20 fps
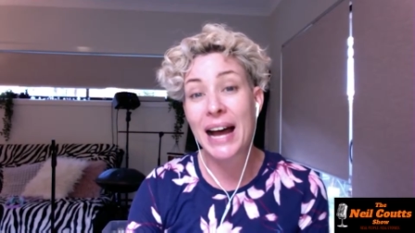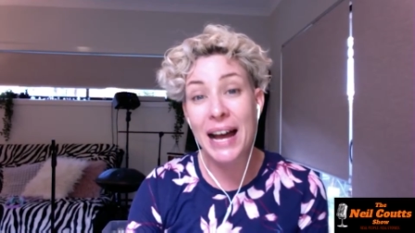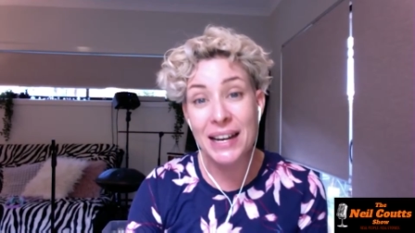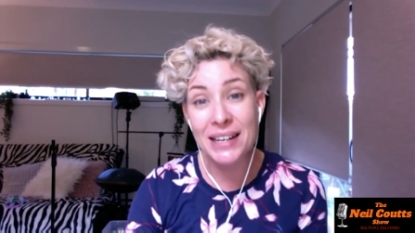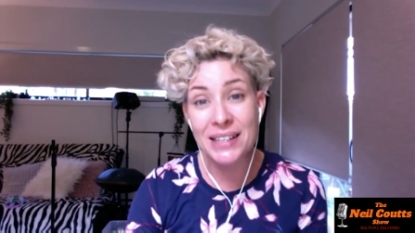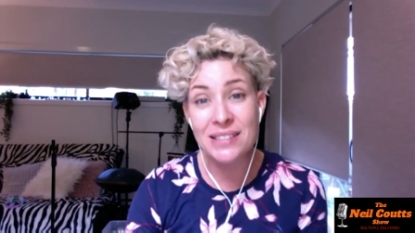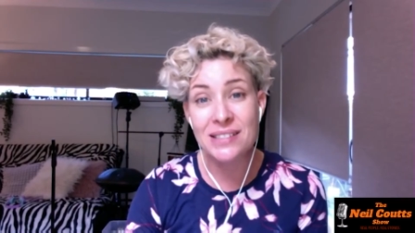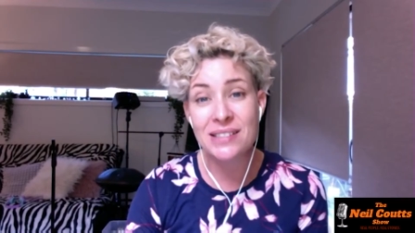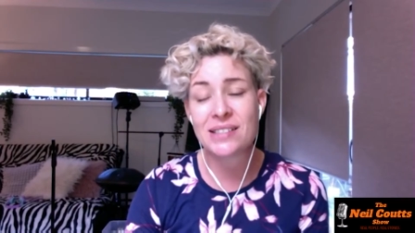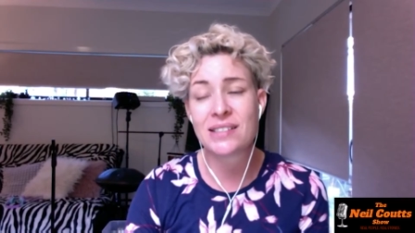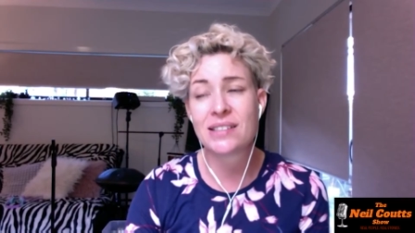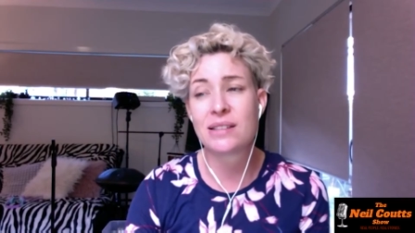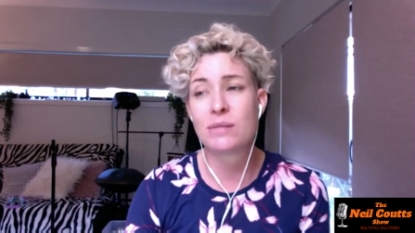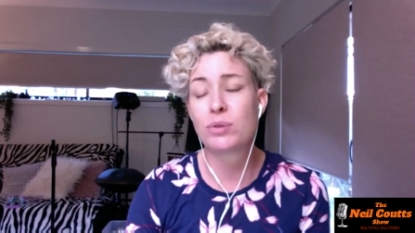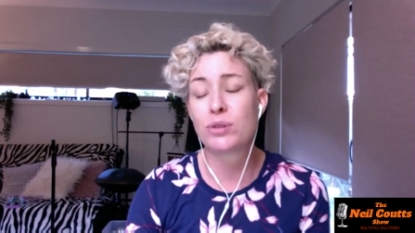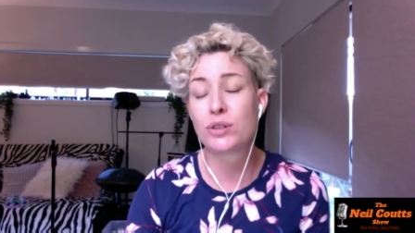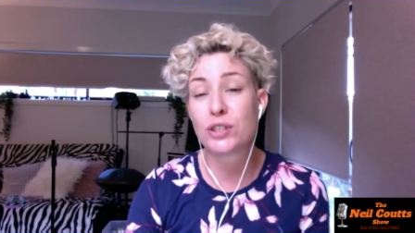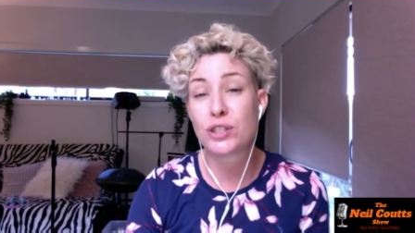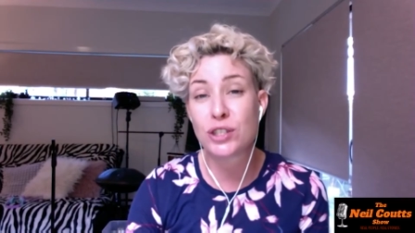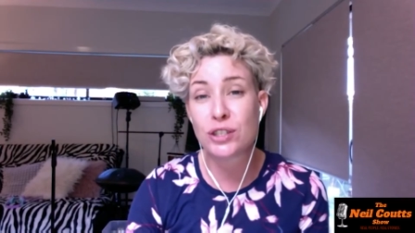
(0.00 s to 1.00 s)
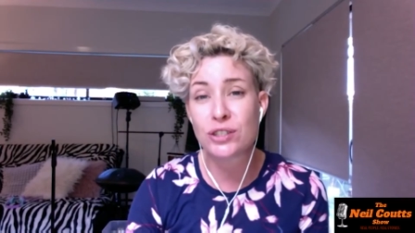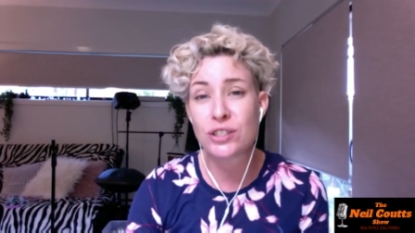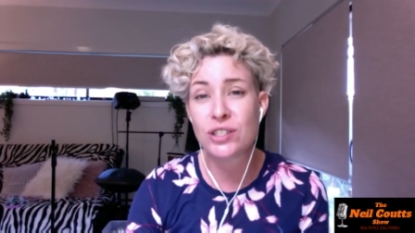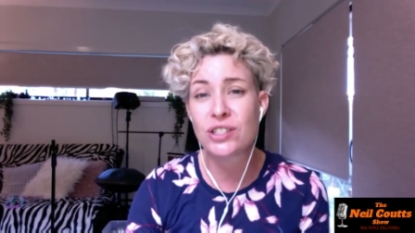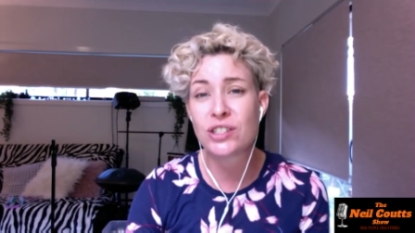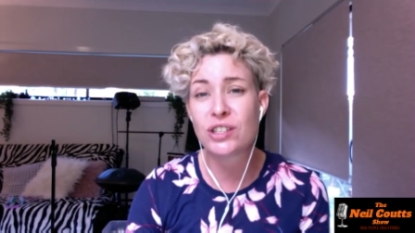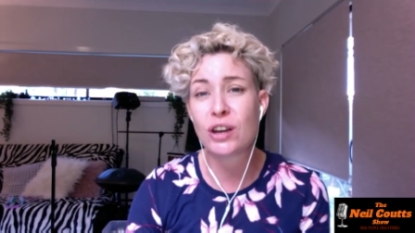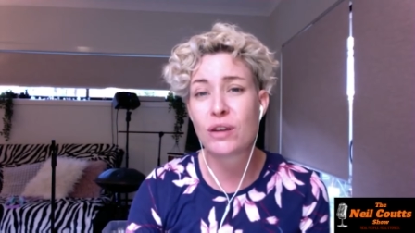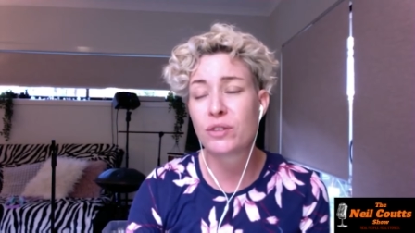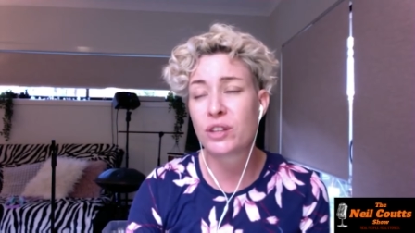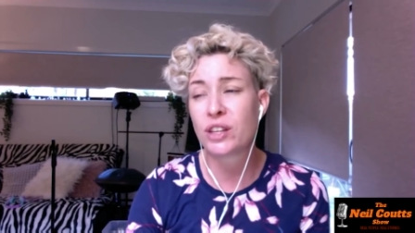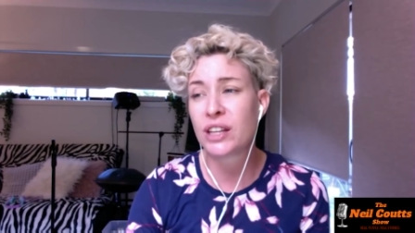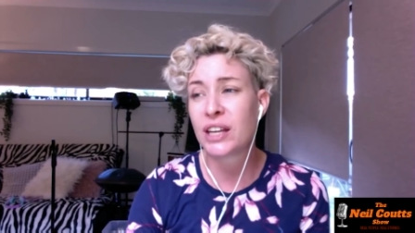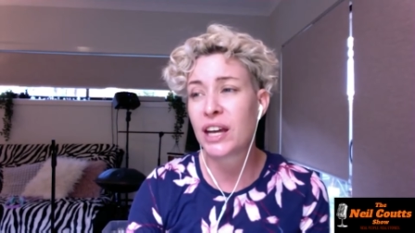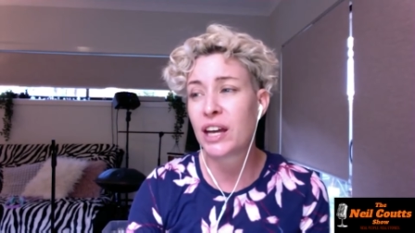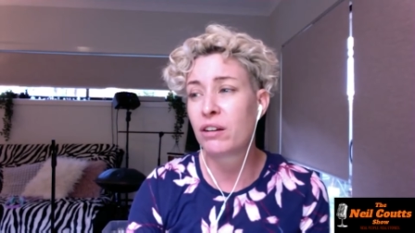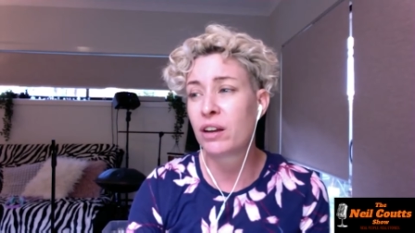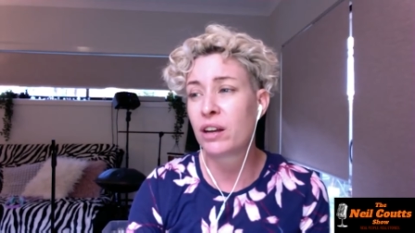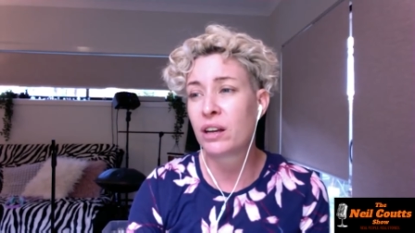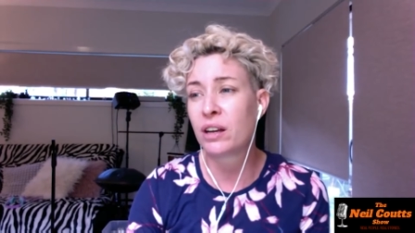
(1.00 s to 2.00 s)
artists and producers over
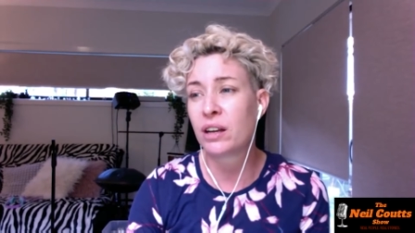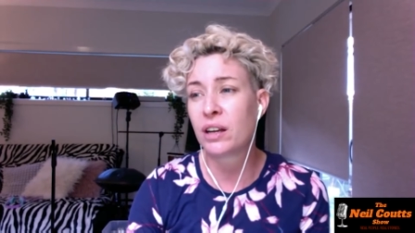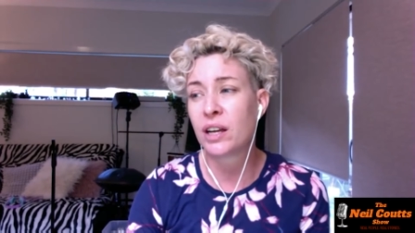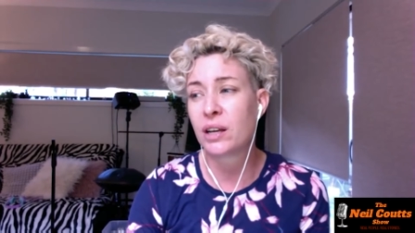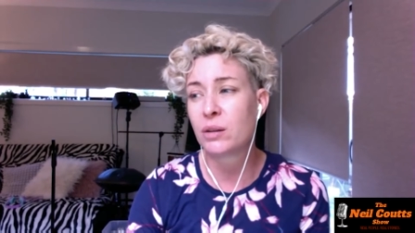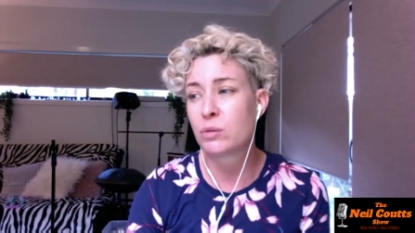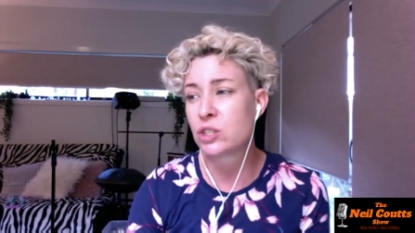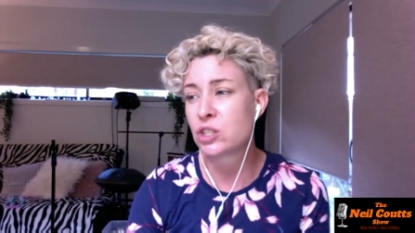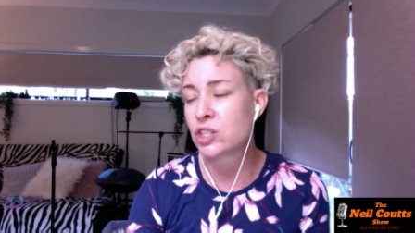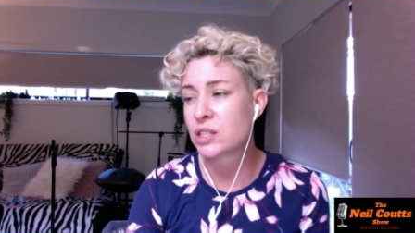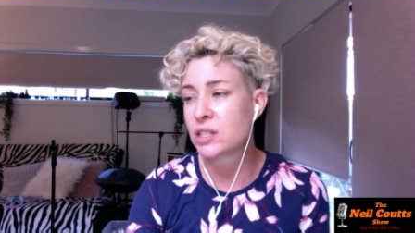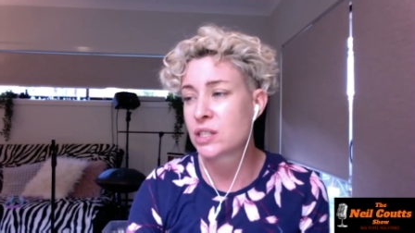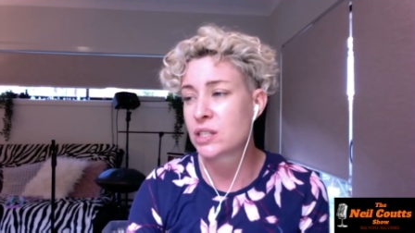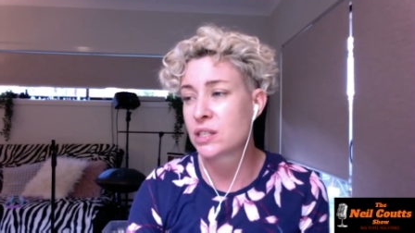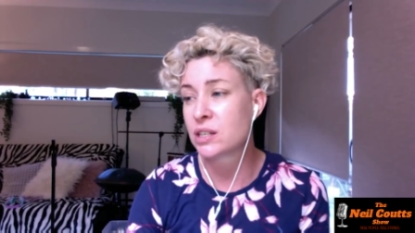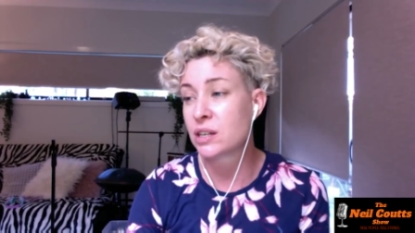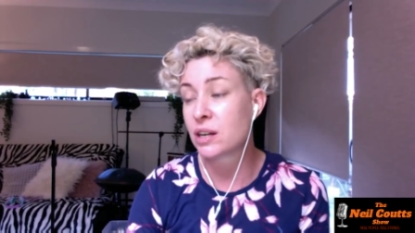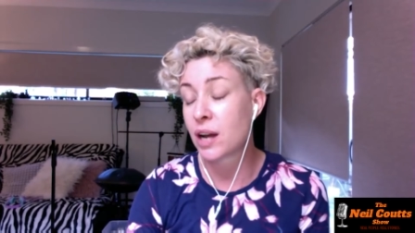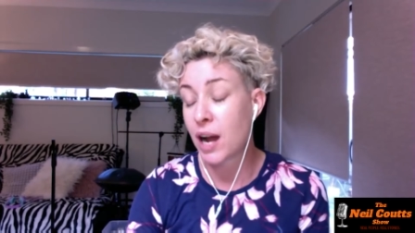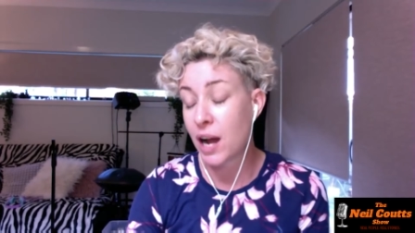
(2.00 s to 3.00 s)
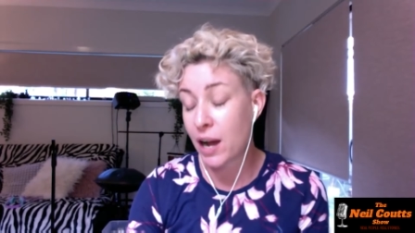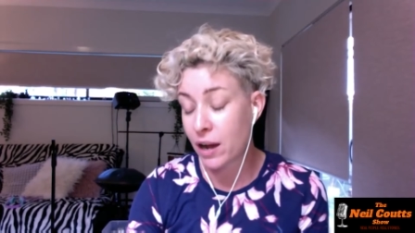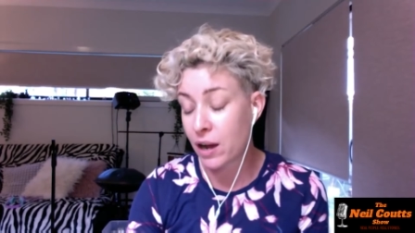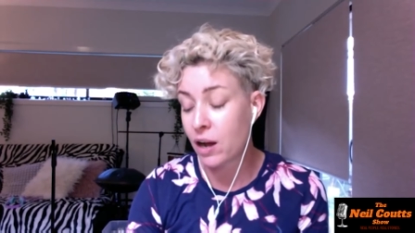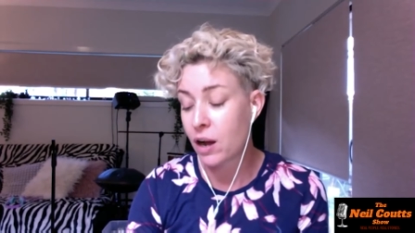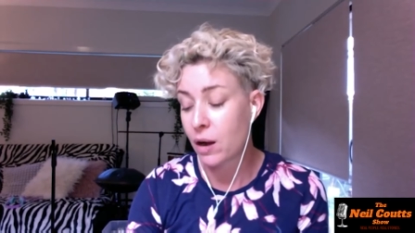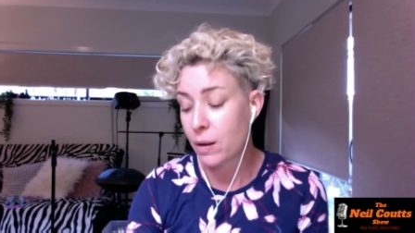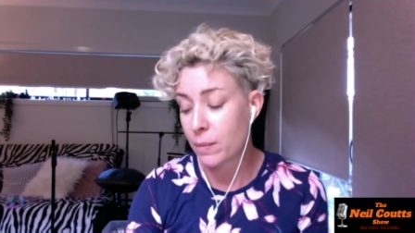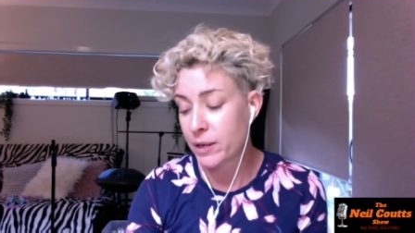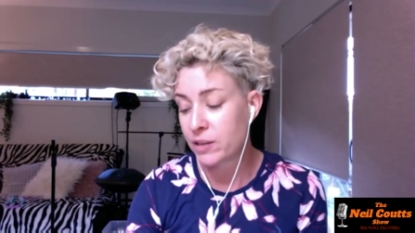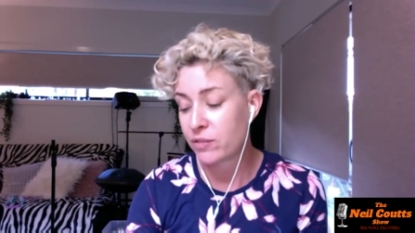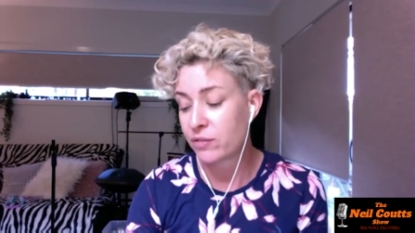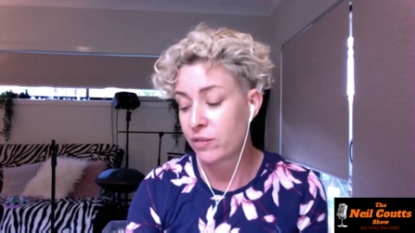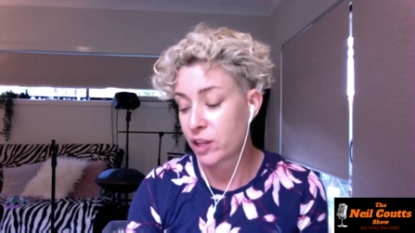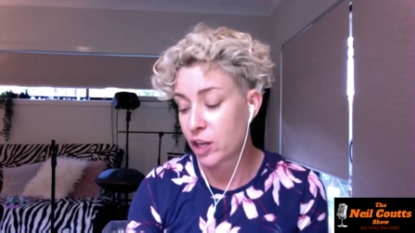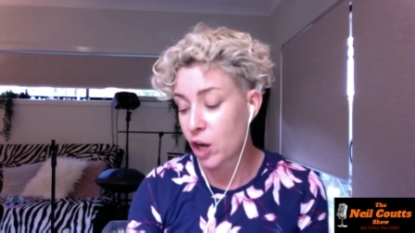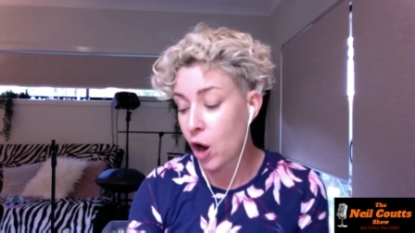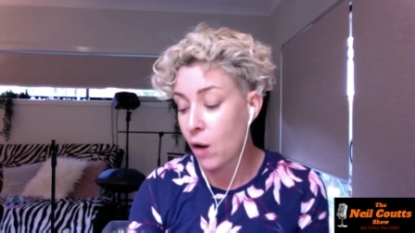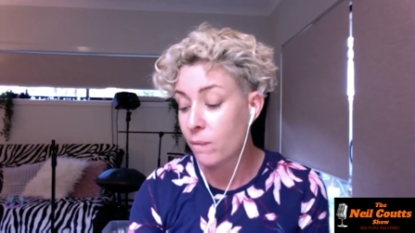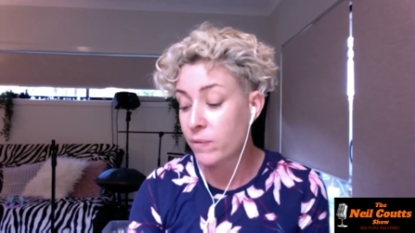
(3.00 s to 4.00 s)
there. And it was just, I, I mean,
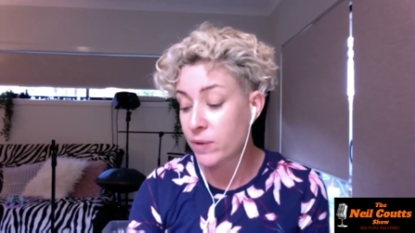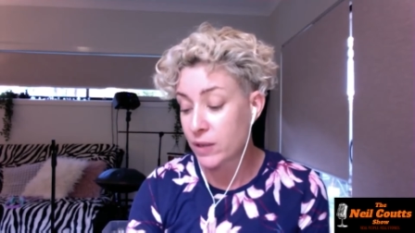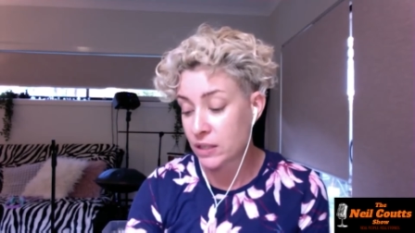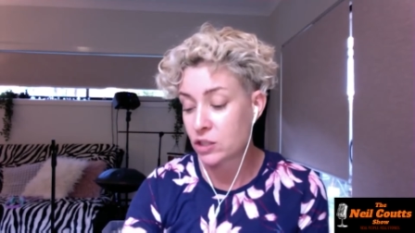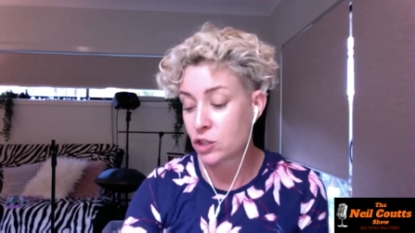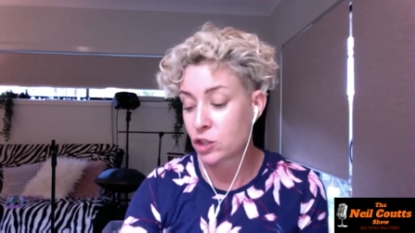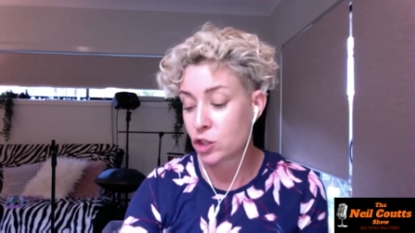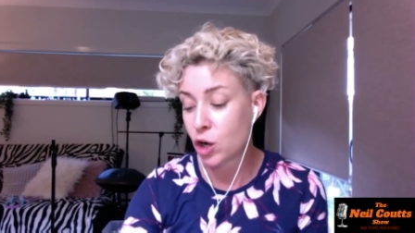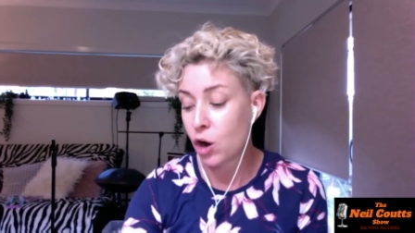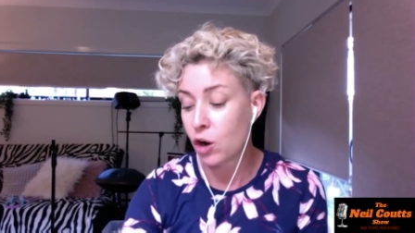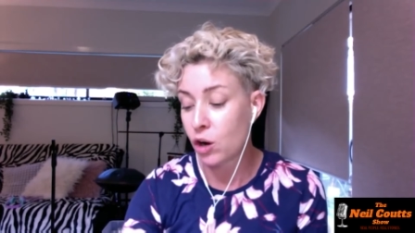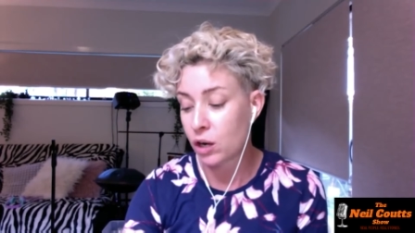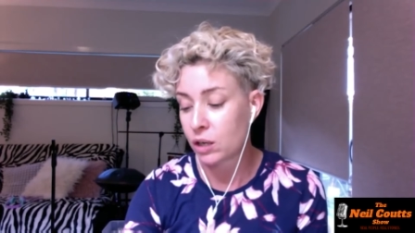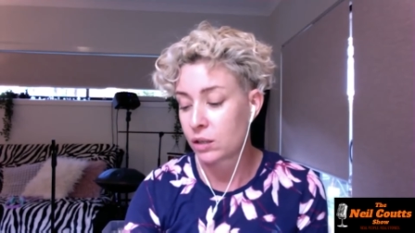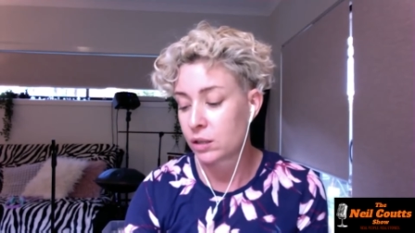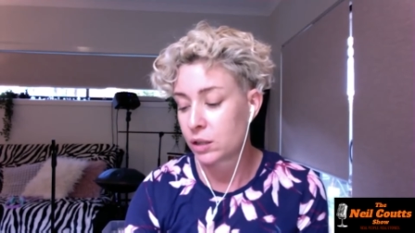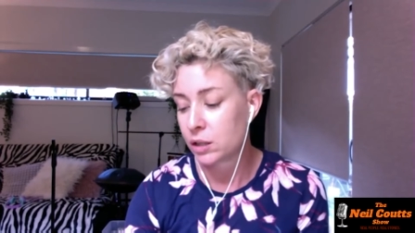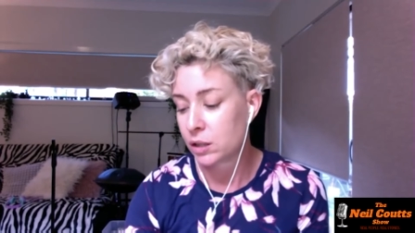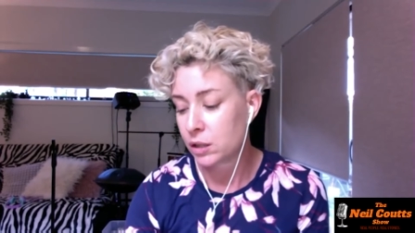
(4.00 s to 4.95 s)
the obvious shock,